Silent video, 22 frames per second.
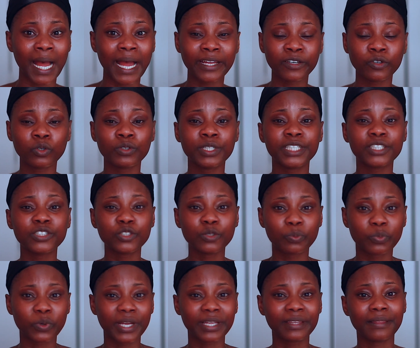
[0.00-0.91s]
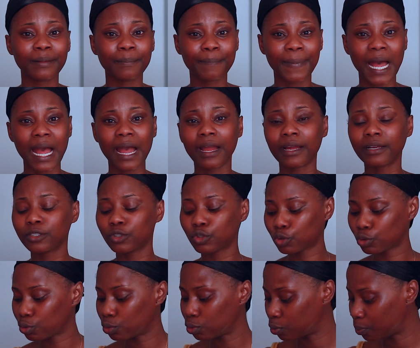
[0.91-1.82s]
I don't need to break the bank
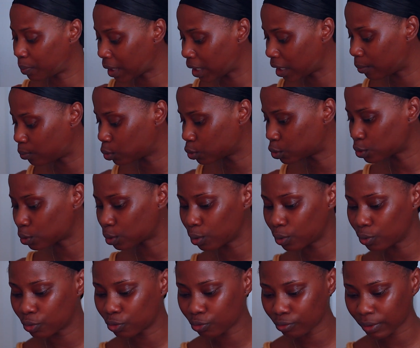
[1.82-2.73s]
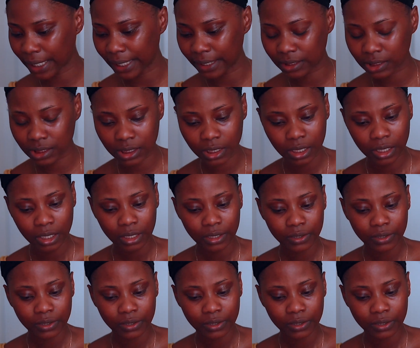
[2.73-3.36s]
to be able to look great.